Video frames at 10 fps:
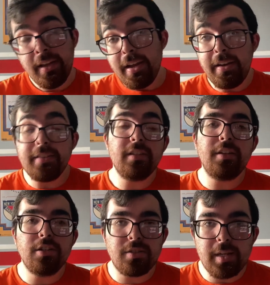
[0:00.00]
And that's an
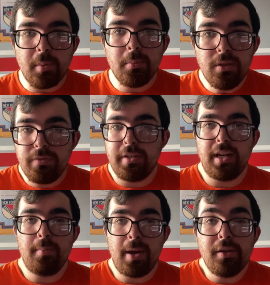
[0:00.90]
understandable move right there
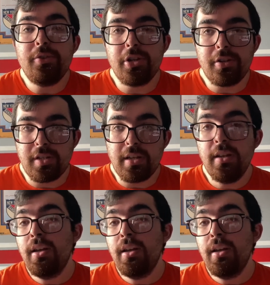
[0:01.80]
by New Jersey.